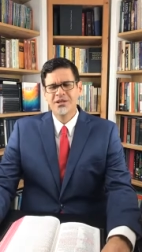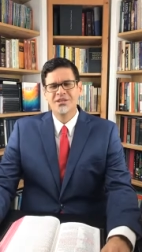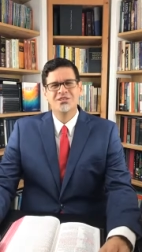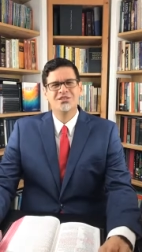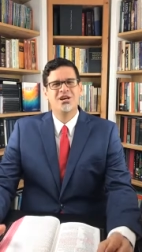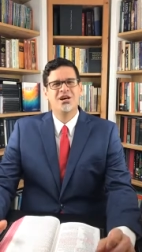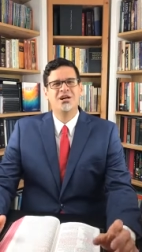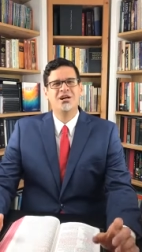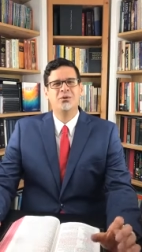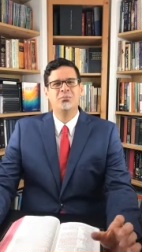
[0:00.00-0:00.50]

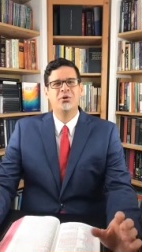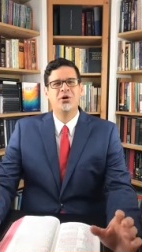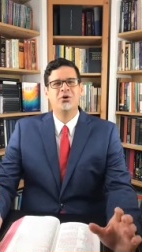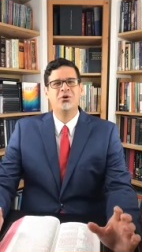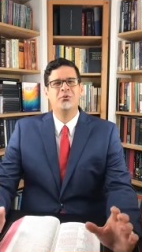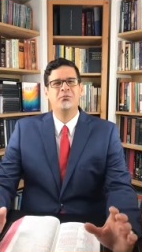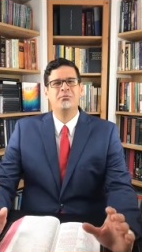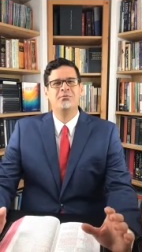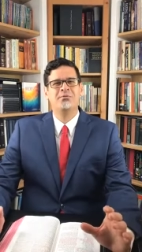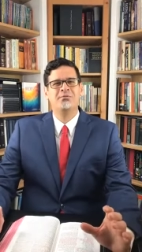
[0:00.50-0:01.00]
Talk
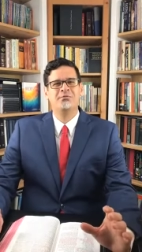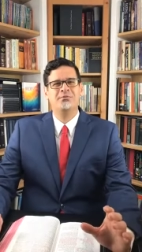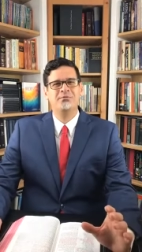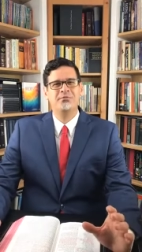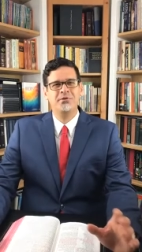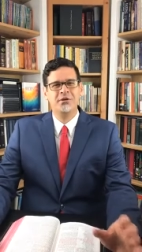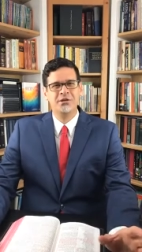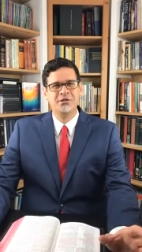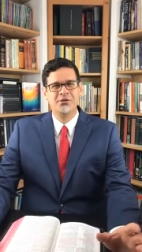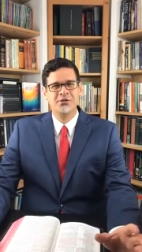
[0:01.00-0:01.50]
about
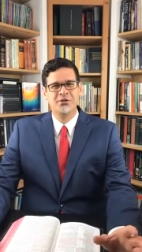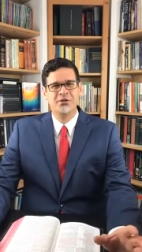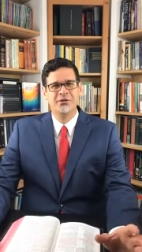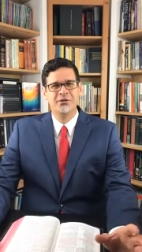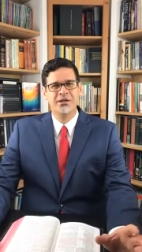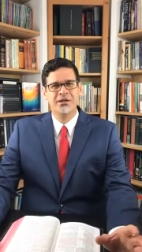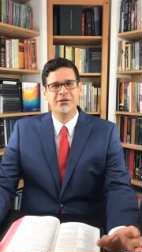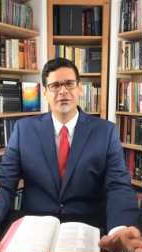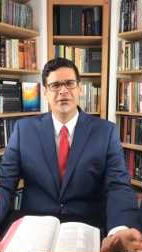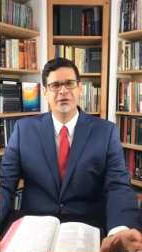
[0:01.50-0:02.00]

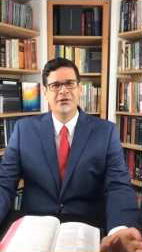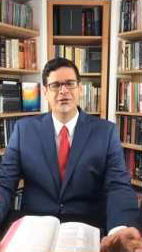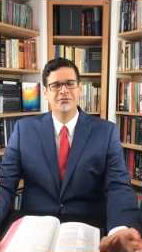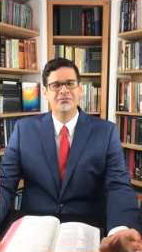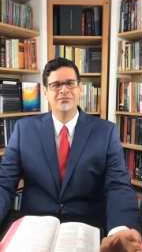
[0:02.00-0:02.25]
visionary,